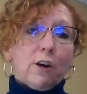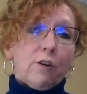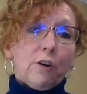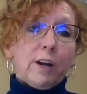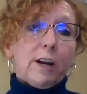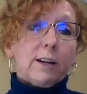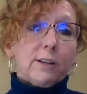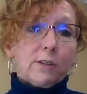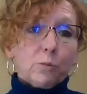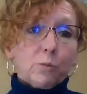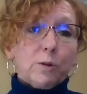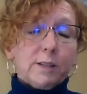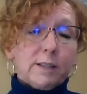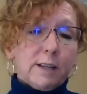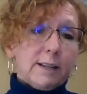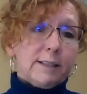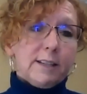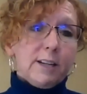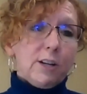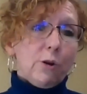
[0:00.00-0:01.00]
areas once
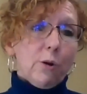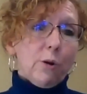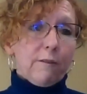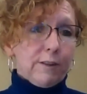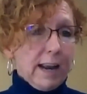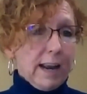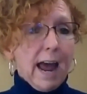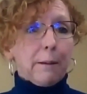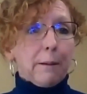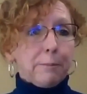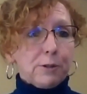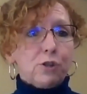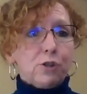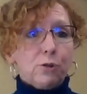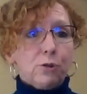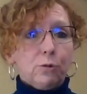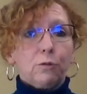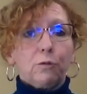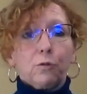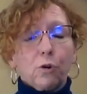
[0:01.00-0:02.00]
they see you have an
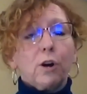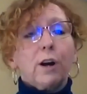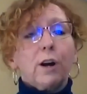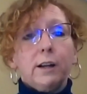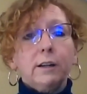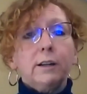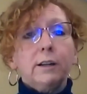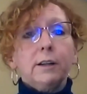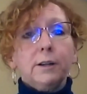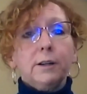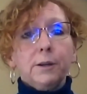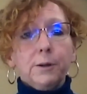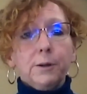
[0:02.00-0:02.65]
aptitude for it.